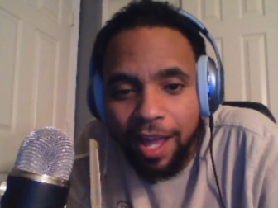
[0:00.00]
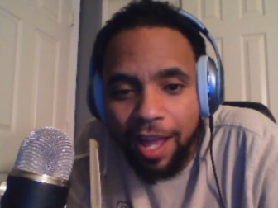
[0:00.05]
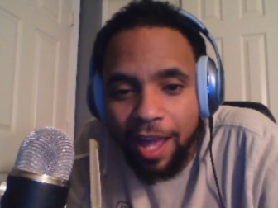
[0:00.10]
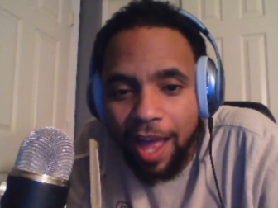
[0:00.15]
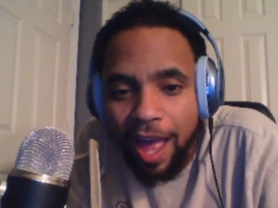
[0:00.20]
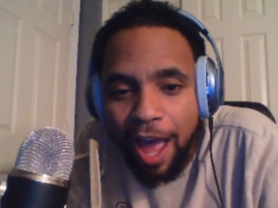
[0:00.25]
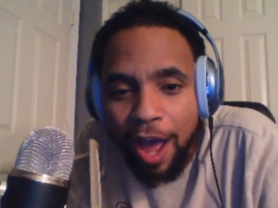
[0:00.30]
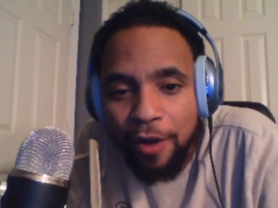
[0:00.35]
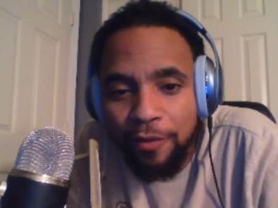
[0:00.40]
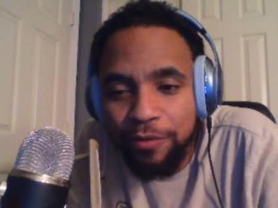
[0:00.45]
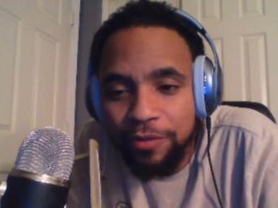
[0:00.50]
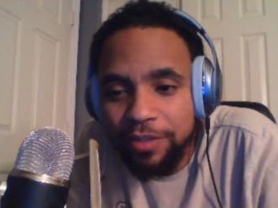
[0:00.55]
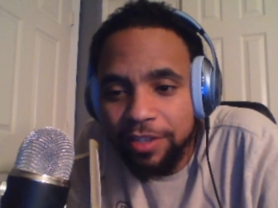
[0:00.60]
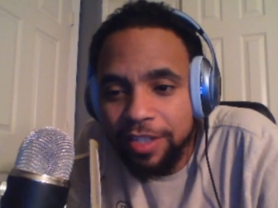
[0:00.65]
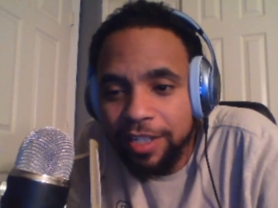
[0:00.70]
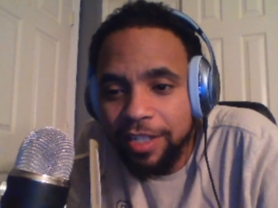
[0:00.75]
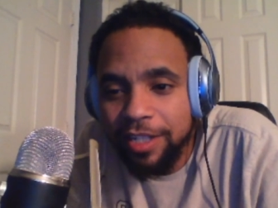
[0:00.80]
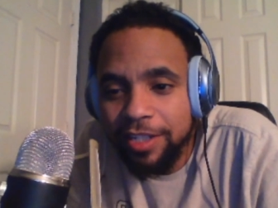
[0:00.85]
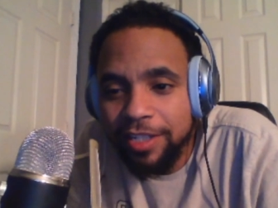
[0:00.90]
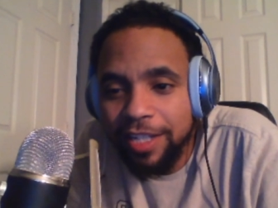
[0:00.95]
Alfred
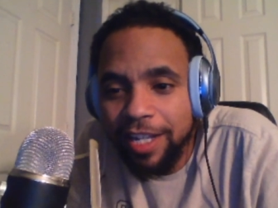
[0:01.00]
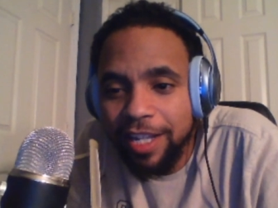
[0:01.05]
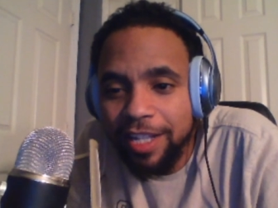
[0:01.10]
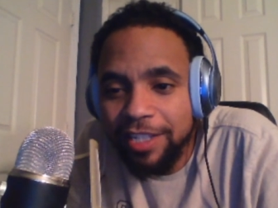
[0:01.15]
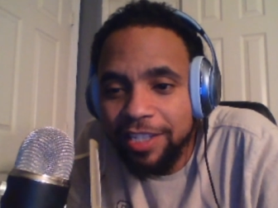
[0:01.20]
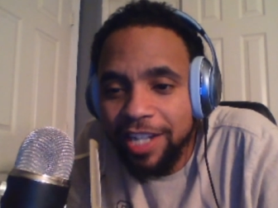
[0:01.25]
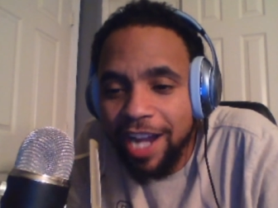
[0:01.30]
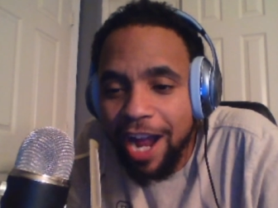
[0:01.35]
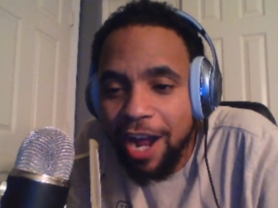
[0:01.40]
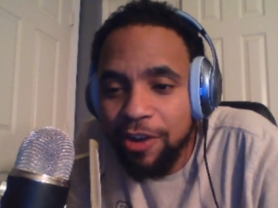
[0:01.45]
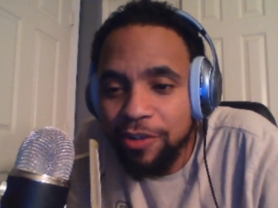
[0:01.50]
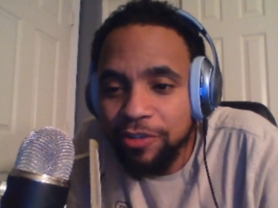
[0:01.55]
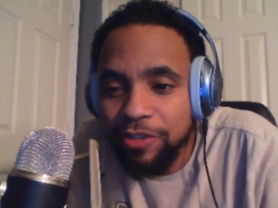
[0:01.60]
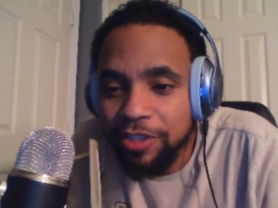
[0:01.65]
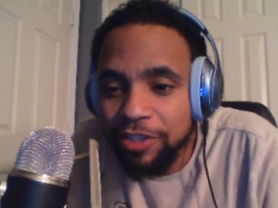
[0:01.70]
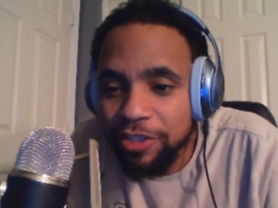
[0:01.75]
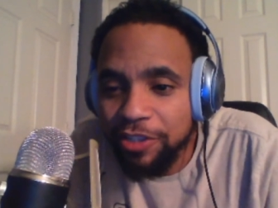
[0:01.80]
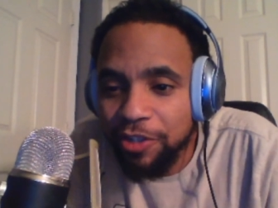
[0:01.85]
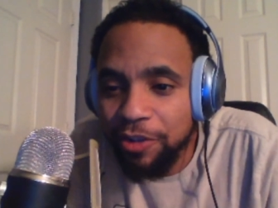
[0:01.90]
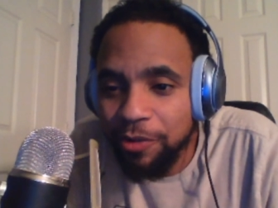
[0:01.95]
sitting there telling
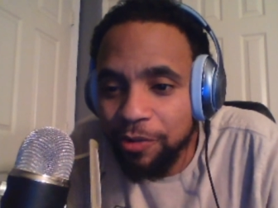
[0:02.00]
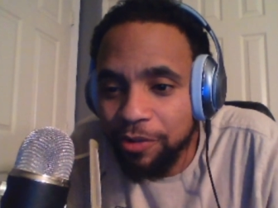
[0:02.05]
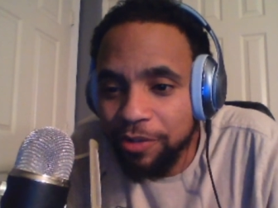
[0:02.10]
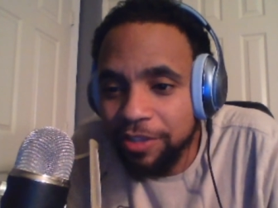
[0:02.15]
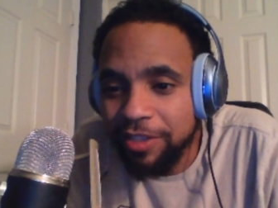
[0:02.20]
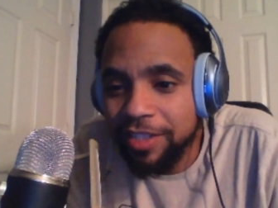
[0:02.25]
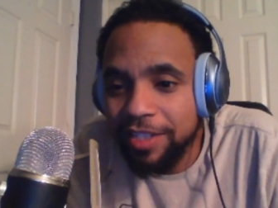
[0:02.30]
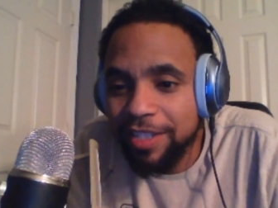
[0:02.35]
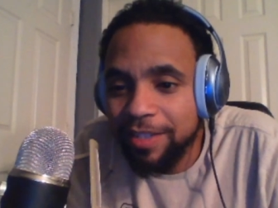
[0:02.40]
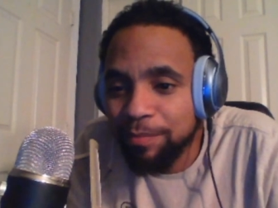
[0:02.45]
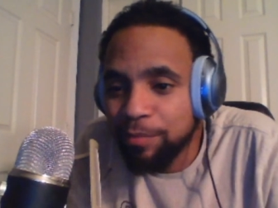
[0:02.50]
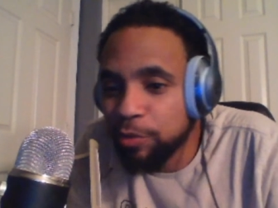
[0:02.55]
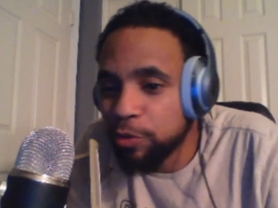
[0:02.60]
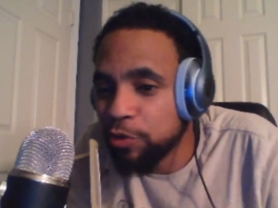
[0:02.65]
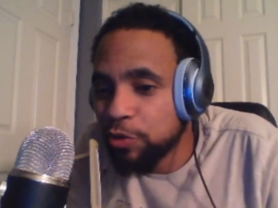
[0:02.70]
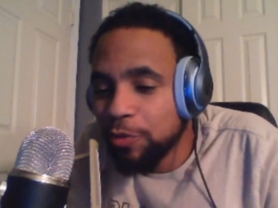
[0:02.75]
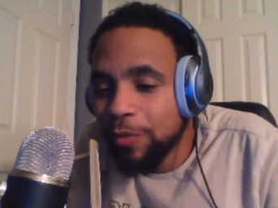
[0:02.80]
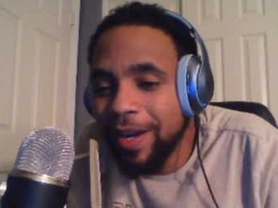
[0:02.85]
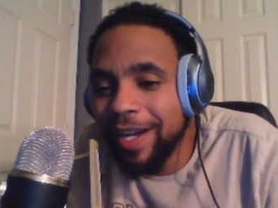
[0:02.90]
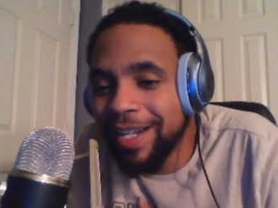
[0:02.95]
childhood stories.
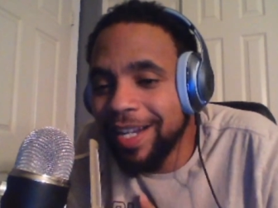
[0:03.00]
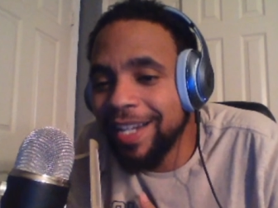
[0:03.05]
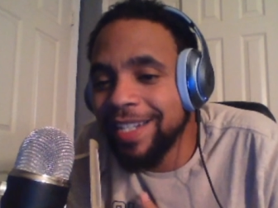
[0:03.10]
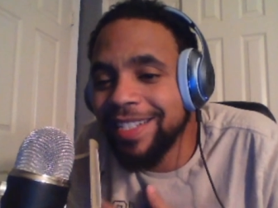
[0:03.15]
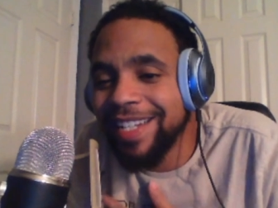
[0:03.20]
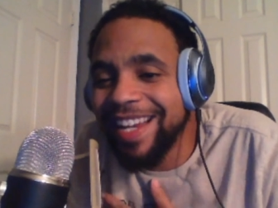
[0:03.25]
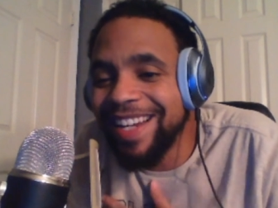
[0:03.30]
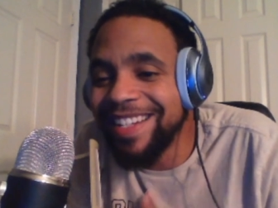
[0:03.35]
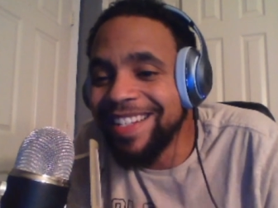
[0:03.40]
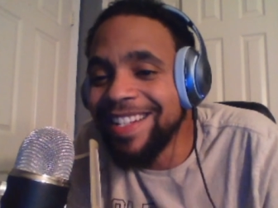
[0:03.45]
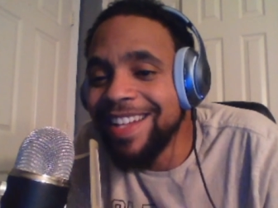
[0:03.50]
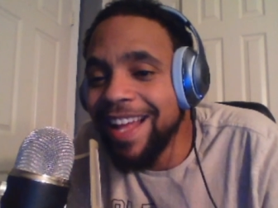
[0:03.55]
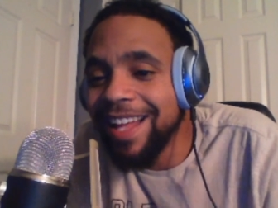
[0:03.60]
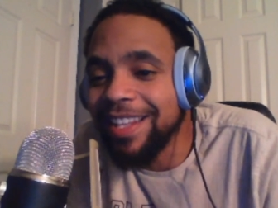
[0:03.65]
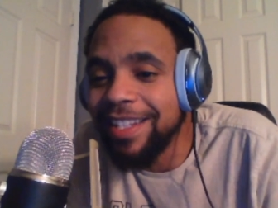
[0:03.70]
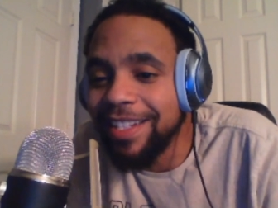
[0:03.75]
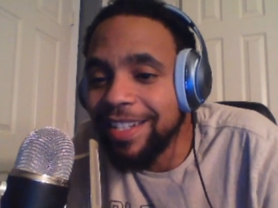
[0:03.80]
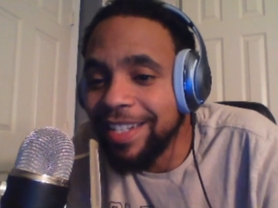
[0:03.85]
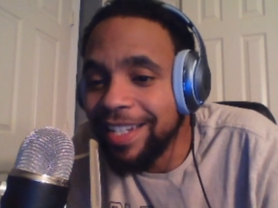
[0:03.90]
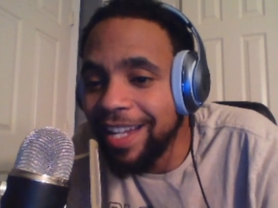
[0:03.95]
Bruce Wayne ain't say
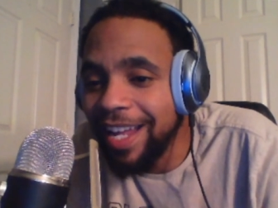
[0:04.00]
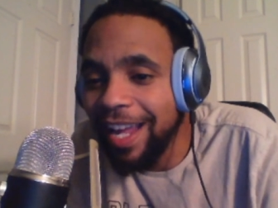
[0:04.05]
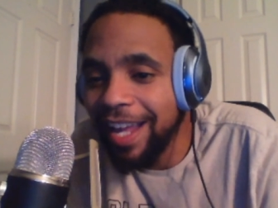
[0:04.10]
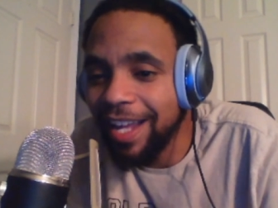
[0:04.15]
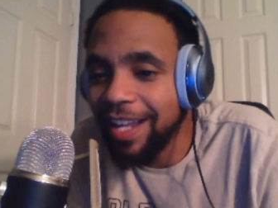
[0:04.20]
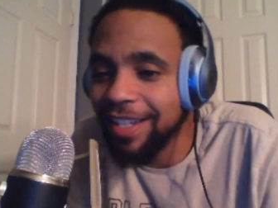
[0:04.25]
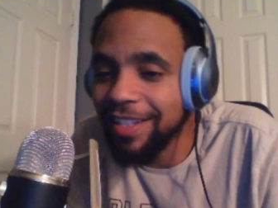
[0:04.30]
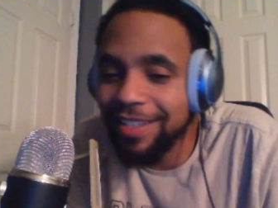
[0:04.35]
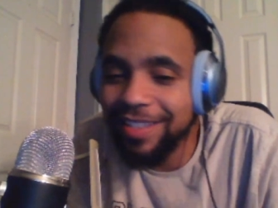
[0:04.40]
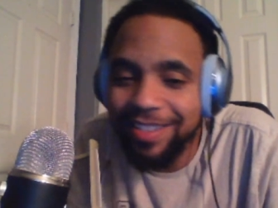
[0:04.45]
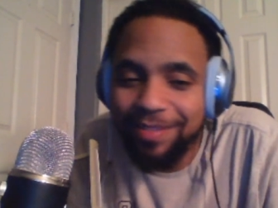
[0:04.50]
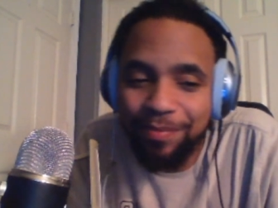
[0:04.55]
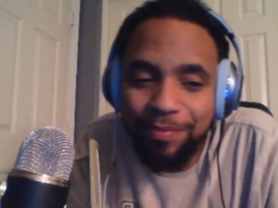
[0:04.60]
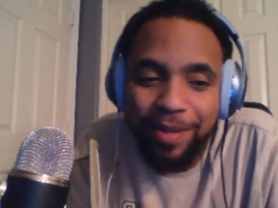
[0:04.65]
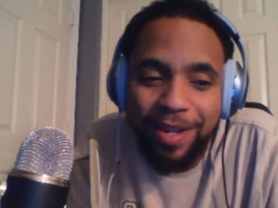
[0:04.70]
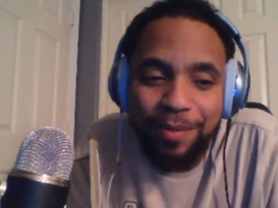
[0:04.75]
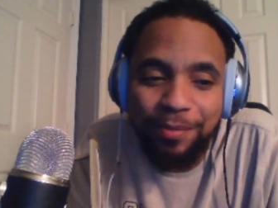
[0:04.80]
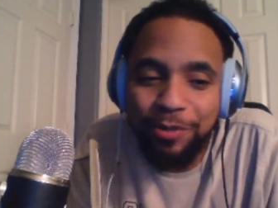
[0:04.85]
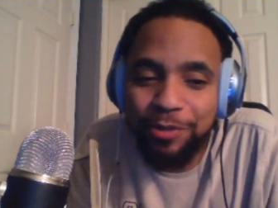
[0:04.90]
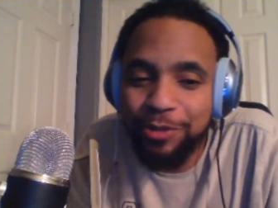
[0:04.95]
nothing yet.
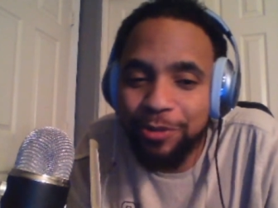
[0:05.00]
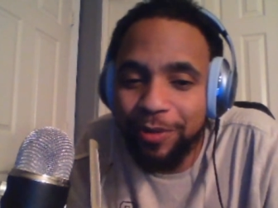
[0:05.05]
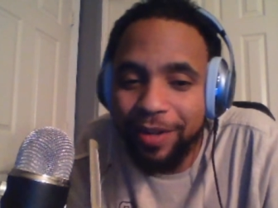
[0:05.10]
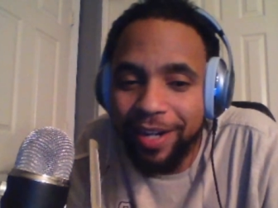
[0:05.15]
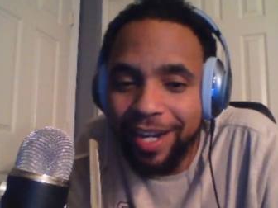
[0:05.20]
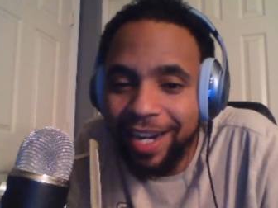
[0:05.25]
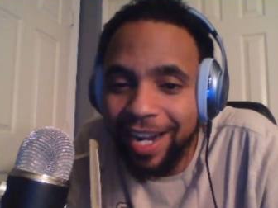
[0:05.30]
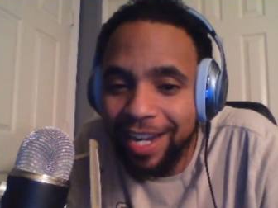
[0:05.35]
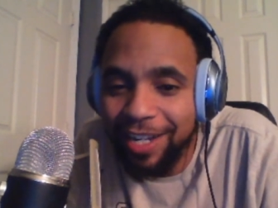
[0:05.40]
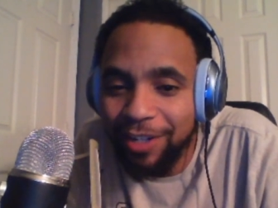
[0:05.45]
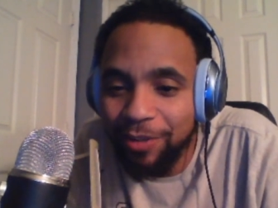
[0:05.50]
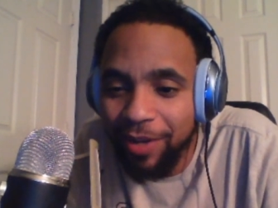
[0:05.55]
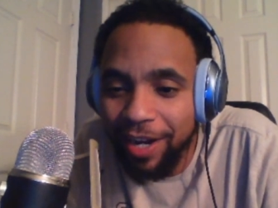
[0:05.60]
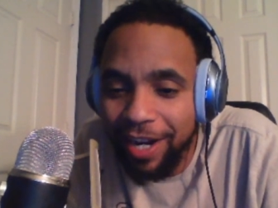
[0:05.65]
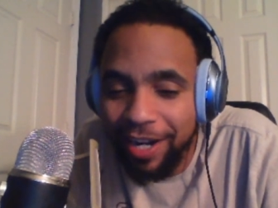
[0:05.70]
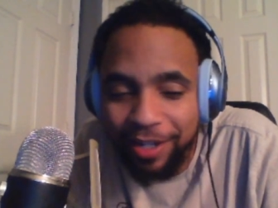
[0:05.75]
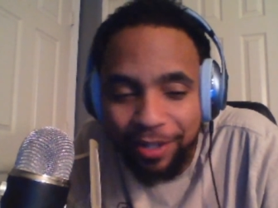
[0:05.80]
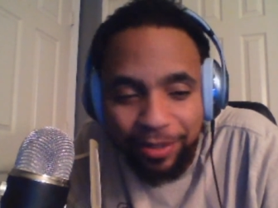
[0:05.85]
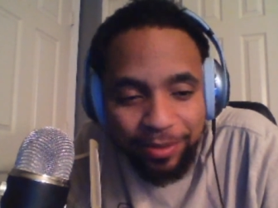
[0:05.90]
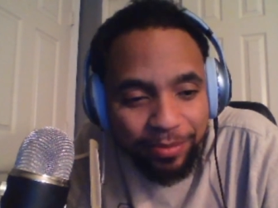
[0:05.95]
Man, Bruce Wayne ain't got no
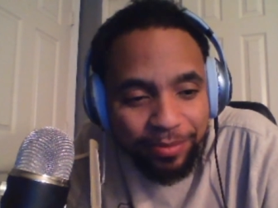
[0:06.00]
game.